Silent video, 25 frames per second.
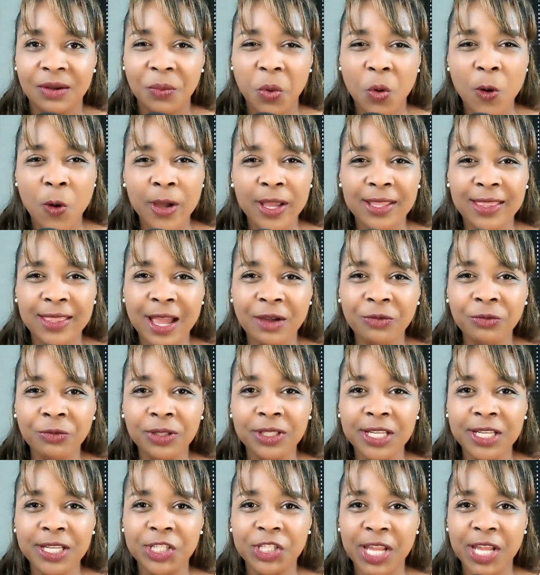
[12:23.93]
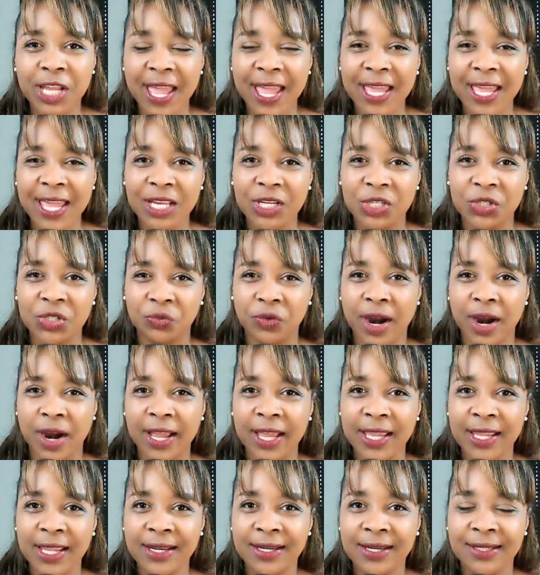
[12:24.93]
Boy, that really changed,
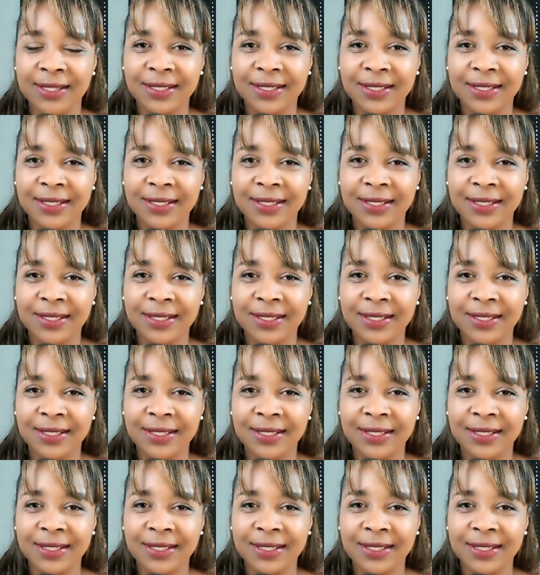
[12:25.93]
right?